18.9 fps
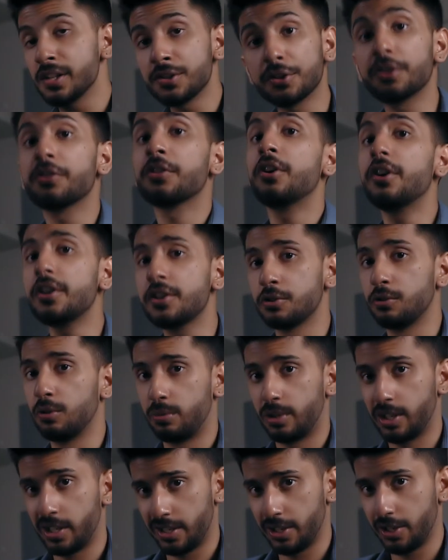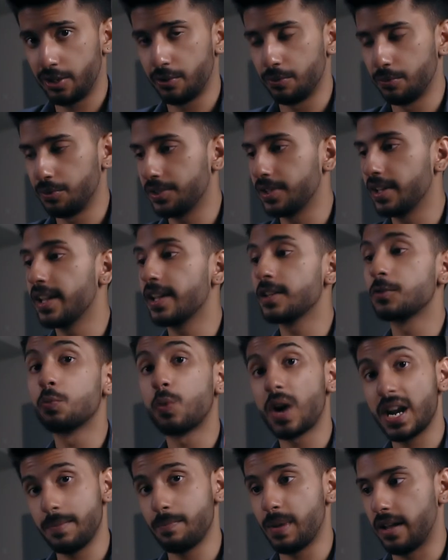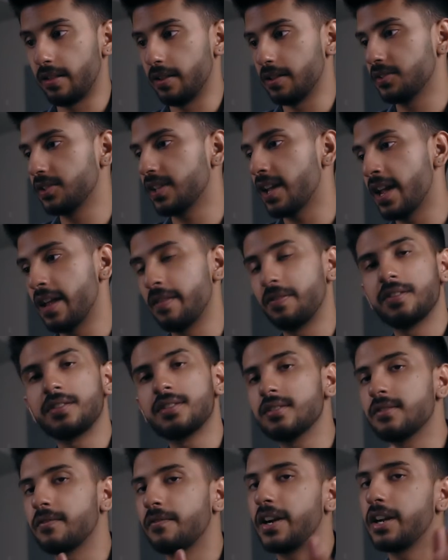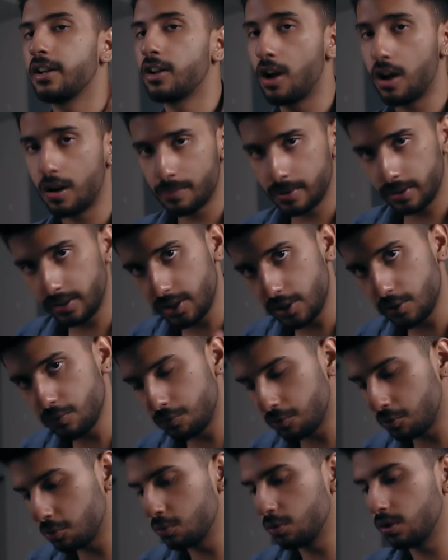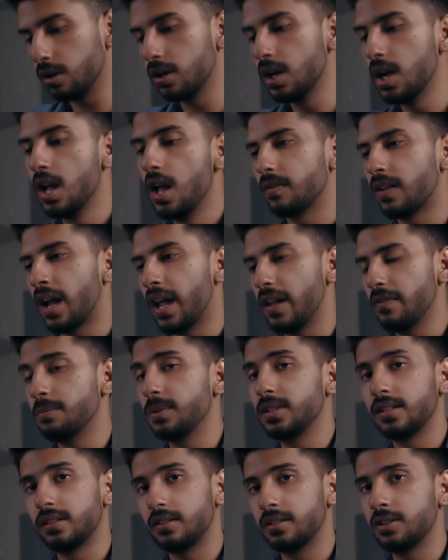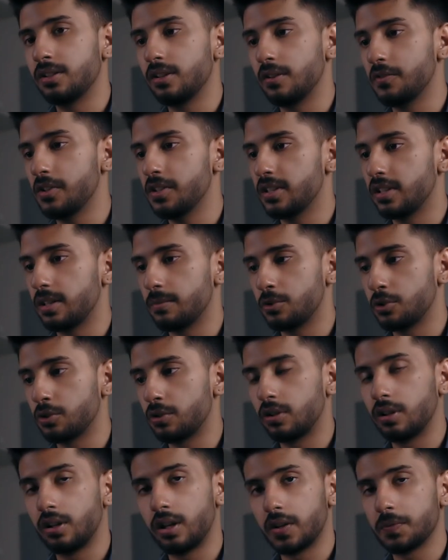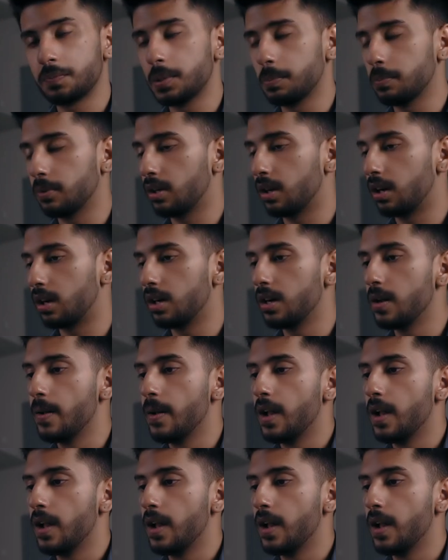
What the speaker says: So the third tool we're going to use is white balance. And this is a very commonly used tool. I've been guilty of this, and I'm sure a lot of people are.